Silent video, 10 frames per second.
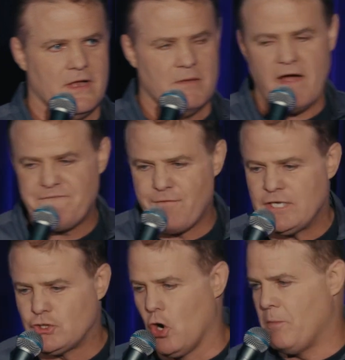My
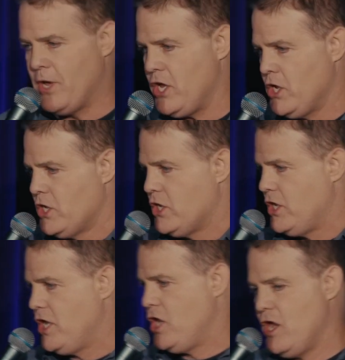friend told me
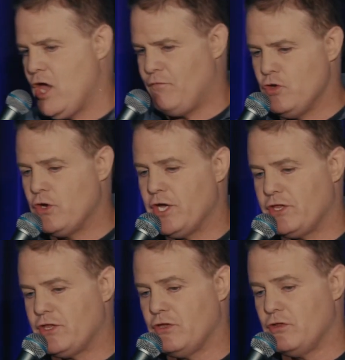if you
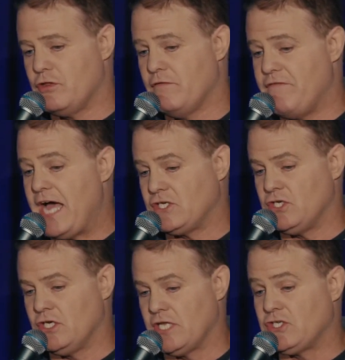get the
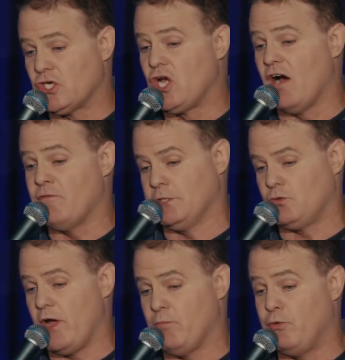vaccine, that's the
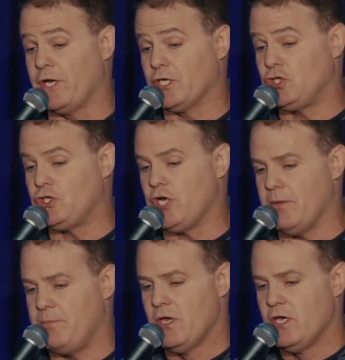government's way of putting a
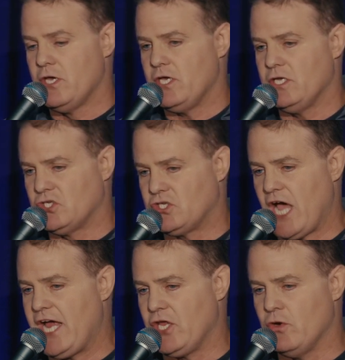chip
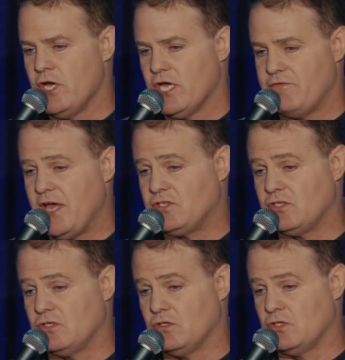inside of you. And if
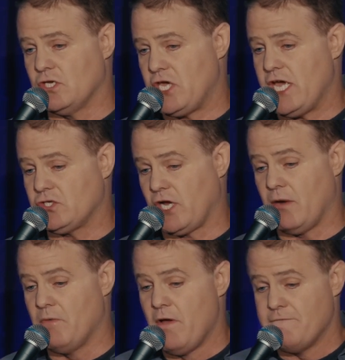that's the case, like,
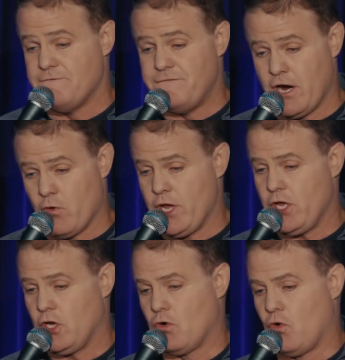I'm
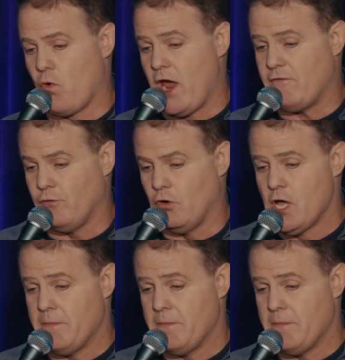very grateful.